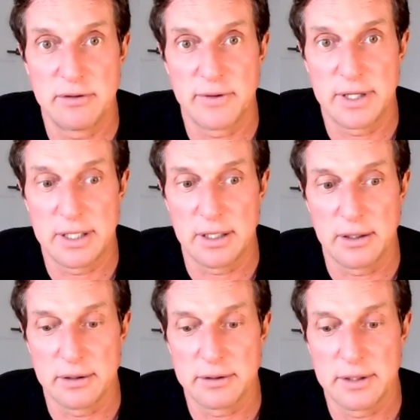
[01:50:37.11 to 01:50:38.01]
and uh
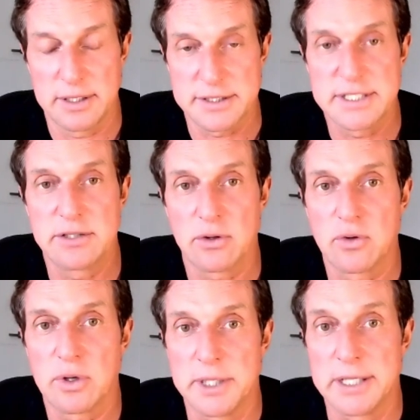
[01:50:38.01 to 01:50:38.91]
and a senior
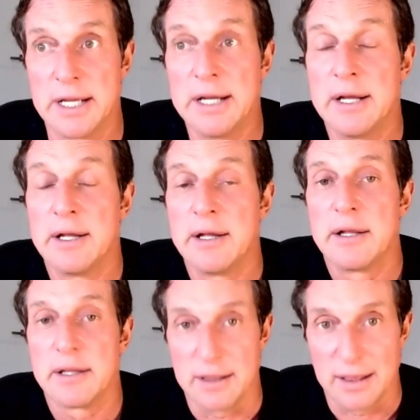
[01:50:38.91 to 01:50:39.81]
corpsman
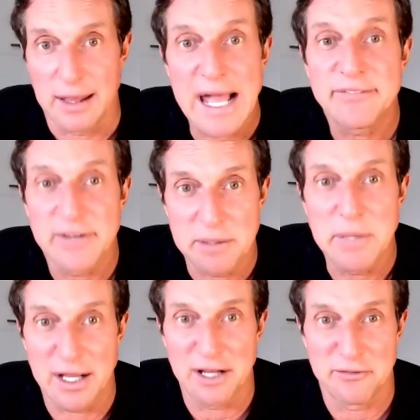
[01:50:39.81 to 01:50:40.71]
laughing
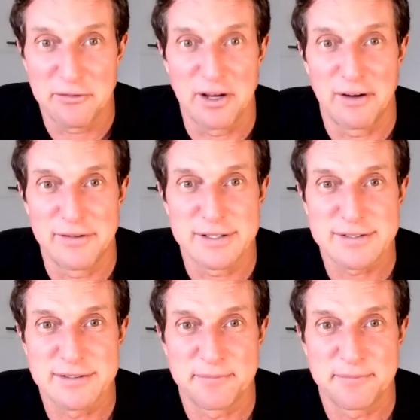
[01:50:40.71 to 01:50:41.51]
me out of the office